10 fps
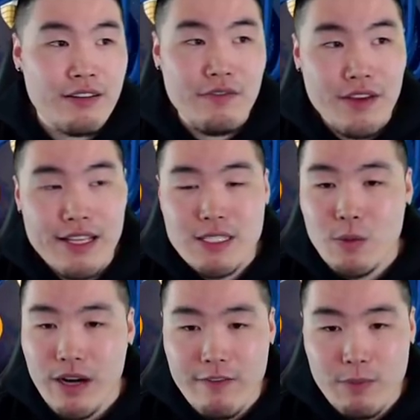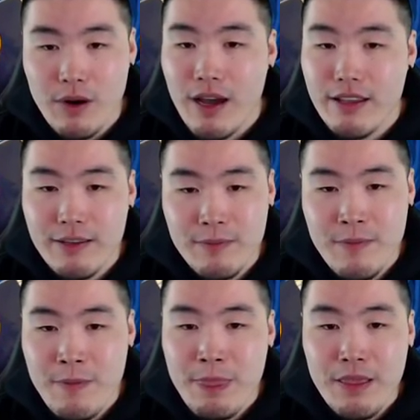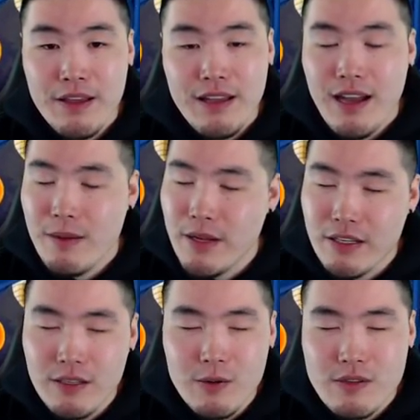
event where I brought him, I'm like, yo,